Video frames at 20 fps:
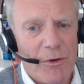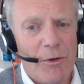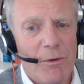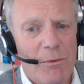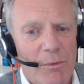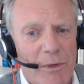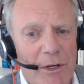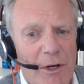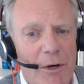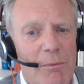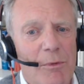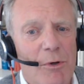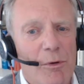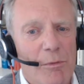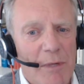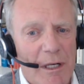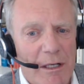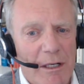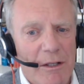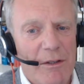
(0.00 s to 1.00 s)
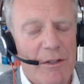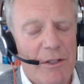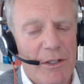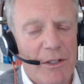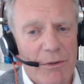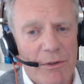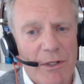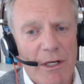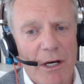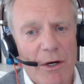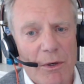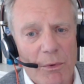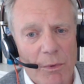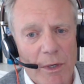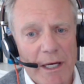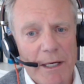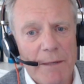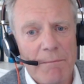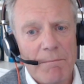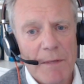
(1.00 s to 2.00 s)
we got we got more money than you. Go
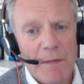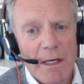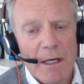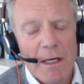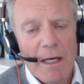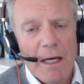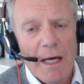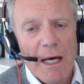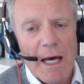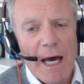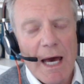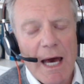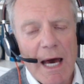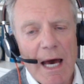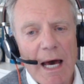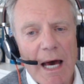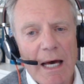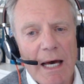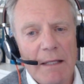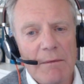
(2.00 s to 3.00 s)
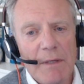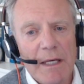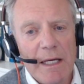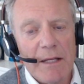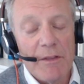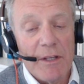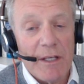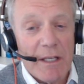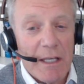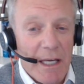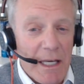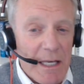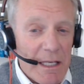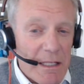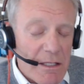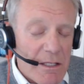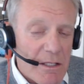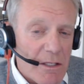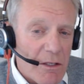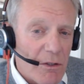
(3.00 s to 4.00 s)
away." And in the
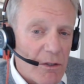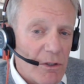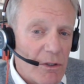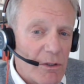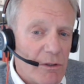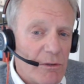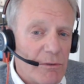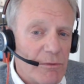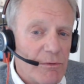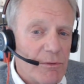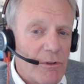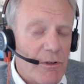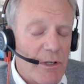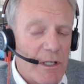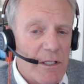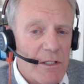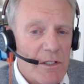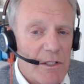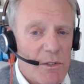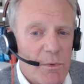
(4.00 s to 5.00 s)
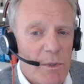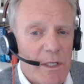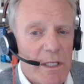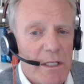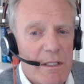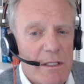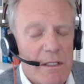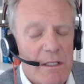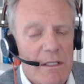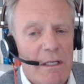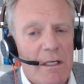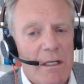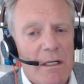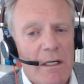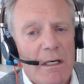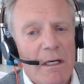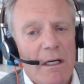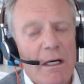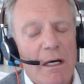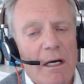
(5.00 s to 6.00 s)
case of Credit Suisse,
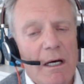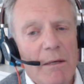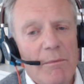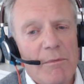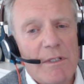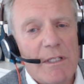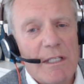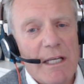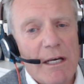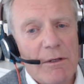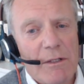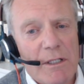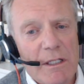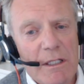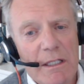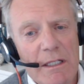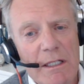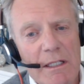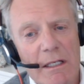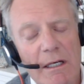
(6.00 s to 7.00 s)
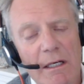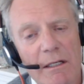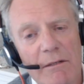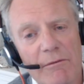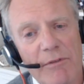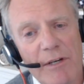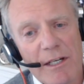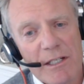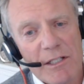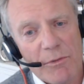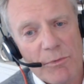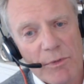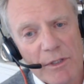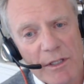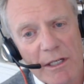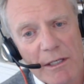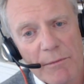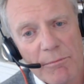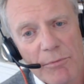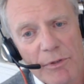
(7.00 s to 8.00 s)
um, the Saudi investor
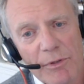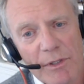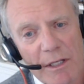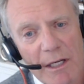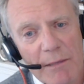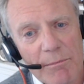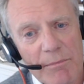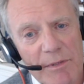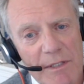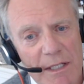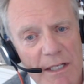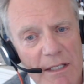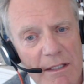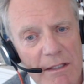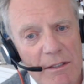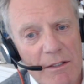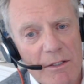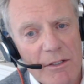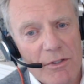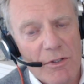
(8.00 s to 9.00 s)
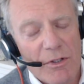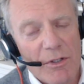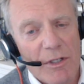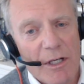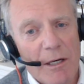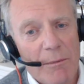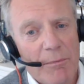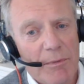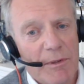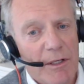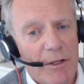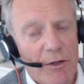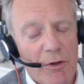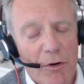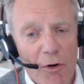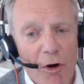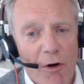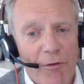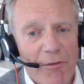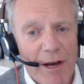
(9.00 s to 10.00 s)
with 9.9% stood up and
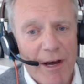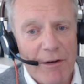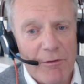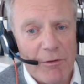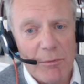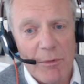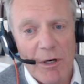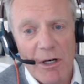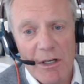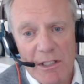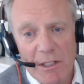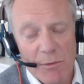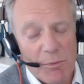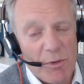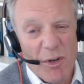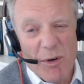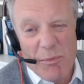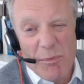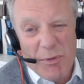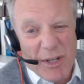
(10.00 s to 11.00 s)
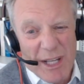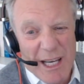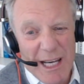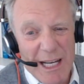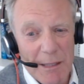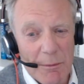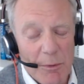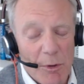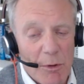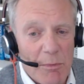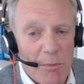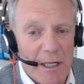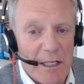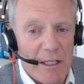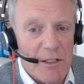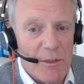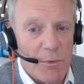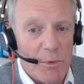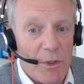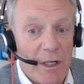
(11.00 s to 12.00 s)
in an offhand remark said, We're not putting any more
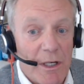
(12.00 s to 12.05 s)
money to